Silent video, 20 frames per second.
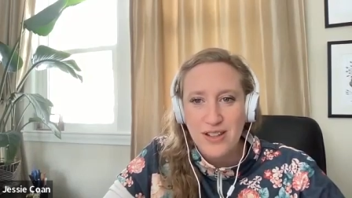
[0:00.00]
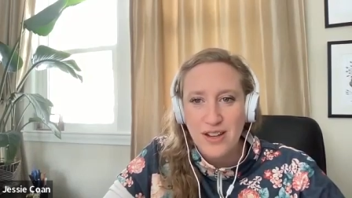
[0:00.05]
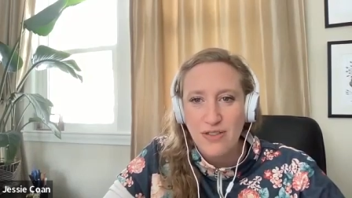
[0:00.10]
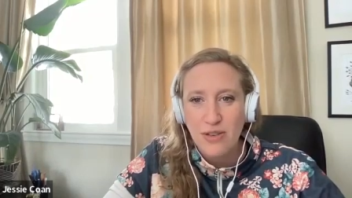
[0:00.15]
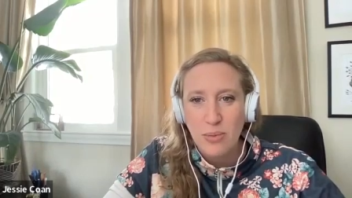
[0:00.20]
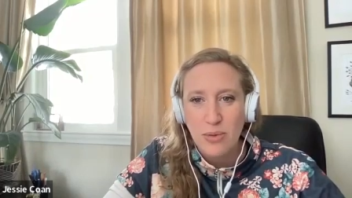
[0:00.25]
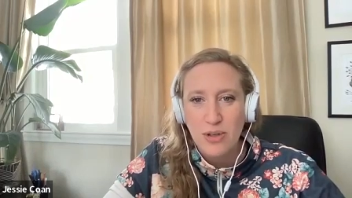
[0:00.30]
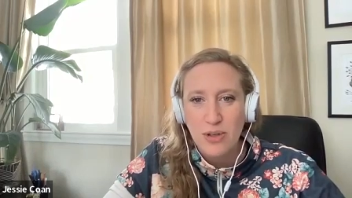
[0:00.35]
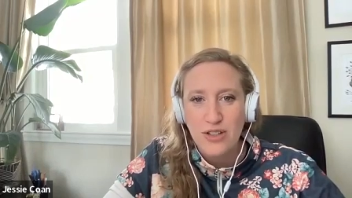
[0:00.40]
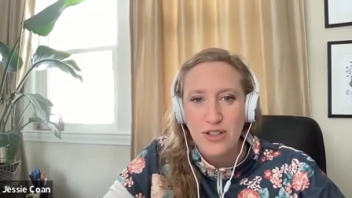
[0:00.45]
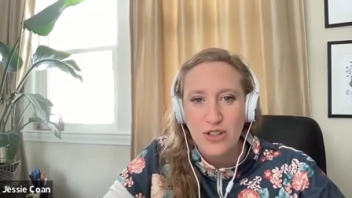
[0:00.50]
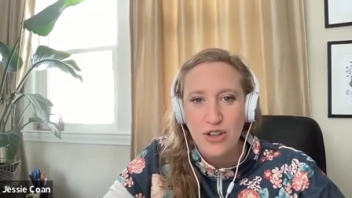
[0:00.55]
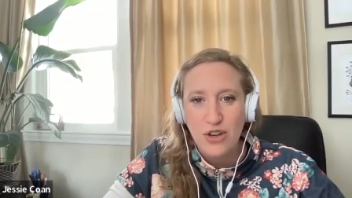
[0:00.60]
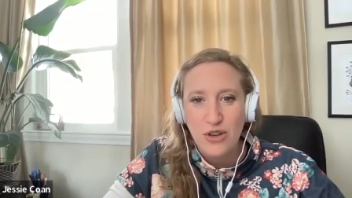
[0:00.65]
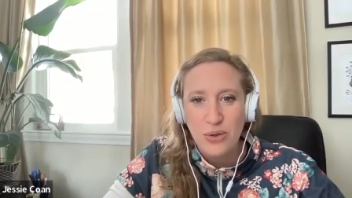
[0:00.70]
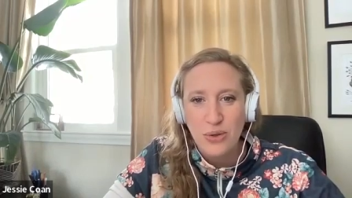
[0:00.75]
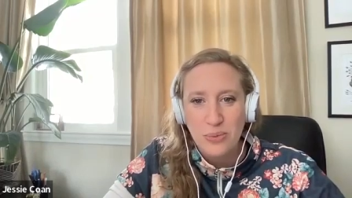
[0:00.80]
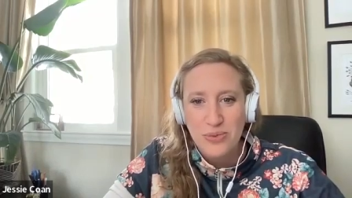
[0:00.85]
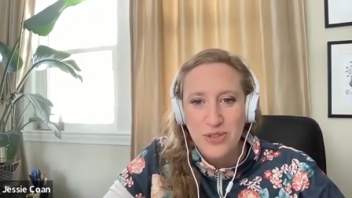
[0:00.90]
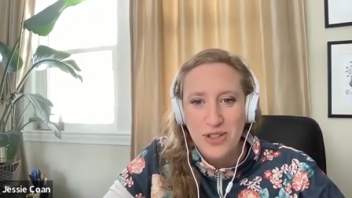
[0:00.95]
everybody's
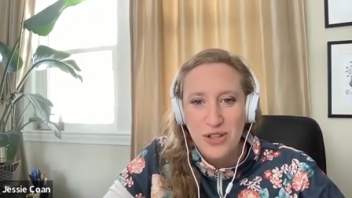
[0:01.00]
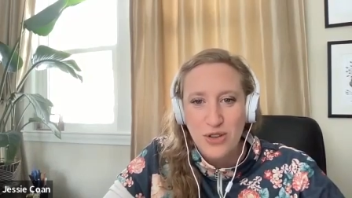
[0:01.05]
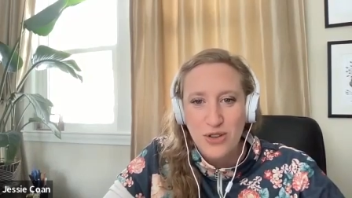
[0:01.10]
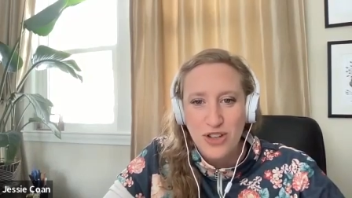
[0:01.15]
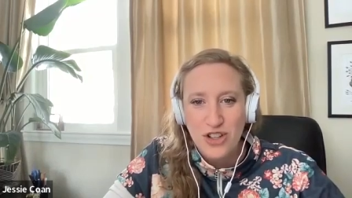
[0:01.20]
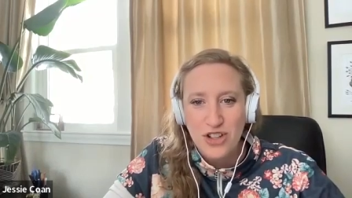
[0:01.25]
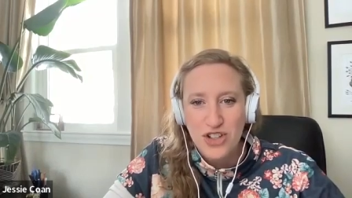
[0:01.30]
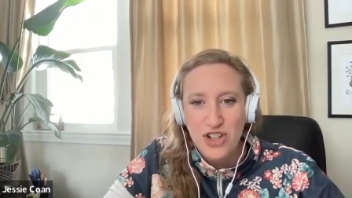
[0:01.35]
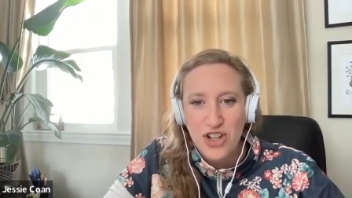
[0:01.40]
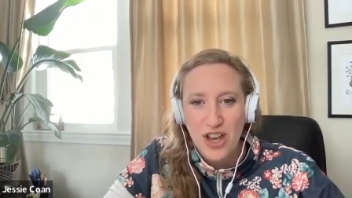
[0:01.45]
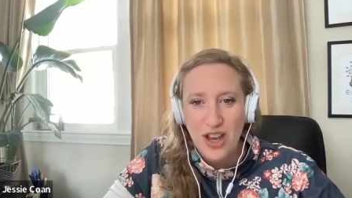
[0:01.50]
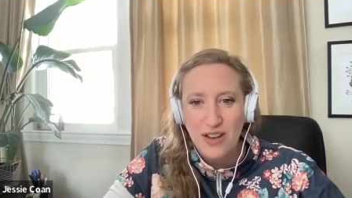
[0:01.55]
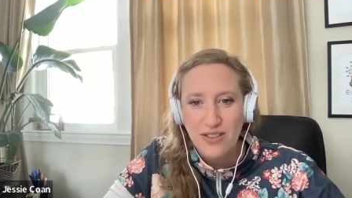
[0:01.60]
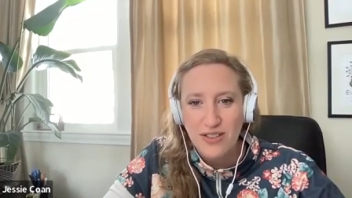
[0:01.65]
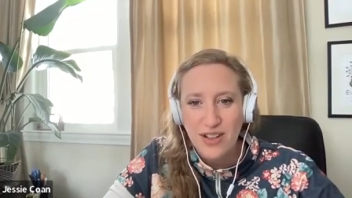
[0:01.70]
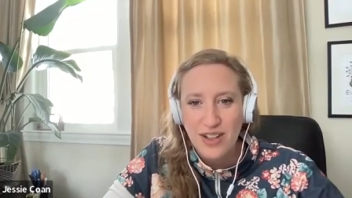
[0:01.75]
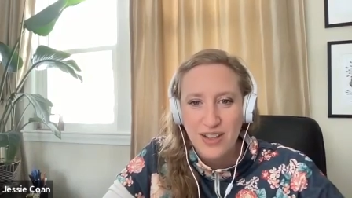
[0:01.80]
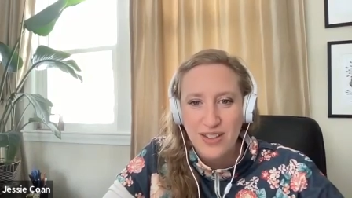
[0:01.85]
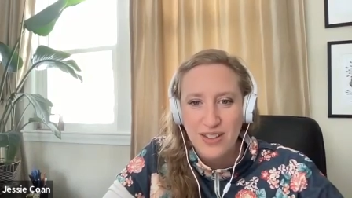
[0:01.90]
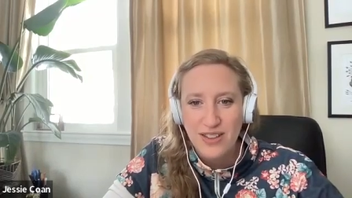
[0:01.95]
homes that you can chat
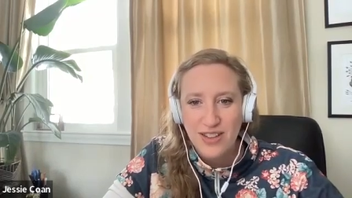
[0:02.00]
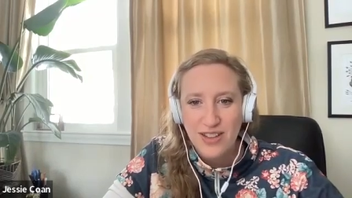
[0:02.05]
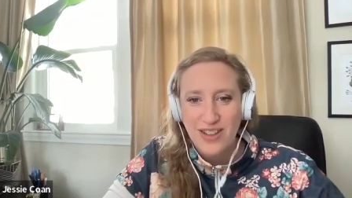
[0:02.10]
with.